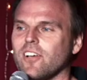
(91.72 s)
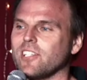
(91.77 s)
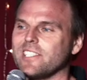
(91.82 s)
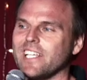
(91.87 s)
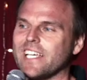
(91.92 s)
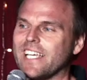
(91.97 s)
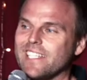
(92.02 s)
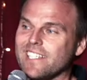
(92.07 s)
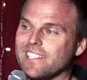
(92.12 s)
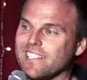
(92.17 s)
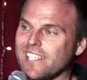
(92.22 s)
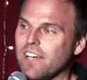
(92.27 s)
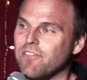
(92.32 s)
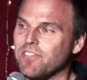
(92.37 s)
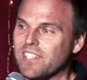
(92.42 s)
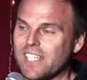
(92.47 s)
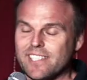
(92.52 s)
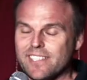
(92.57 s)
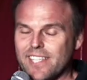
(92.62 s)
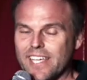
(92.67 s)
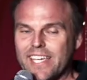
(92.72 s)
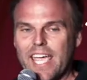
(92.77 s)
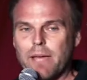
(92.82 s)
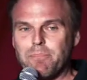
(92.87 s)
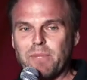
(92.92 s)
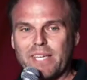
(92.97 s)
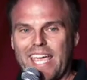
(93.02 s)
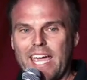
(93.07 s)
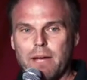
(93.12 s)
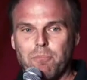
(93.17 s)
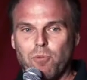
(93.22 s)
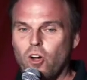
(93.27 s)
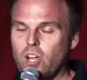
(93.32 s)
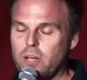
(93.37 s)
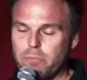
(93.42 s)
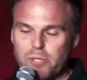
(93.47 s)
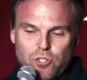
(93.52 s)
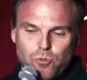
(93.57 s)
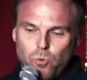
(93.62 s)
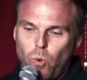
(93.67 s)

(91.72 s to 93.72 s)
Because, like in the 70s, they kept the camera on him and